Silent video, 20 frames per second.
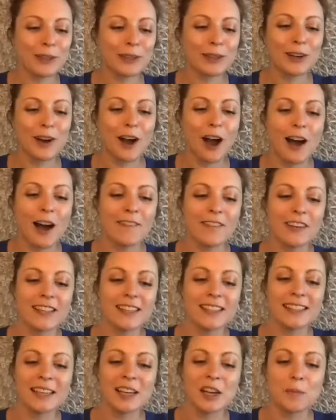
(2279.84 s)
your
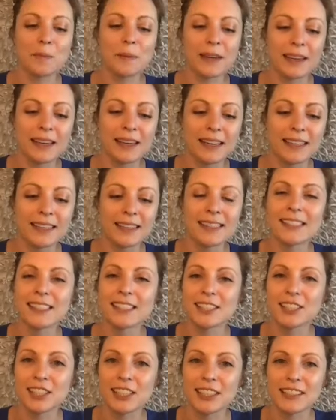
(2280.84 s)
office in obedience to
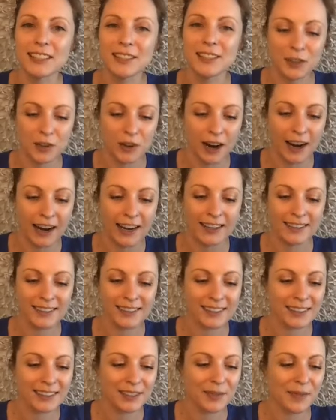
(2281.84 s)
Jesus
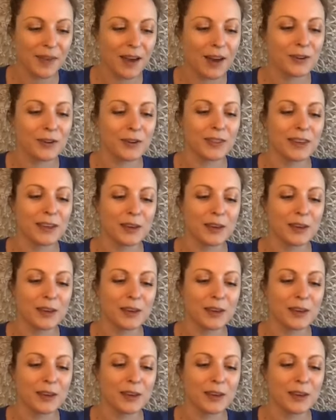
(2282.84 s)
Christ under the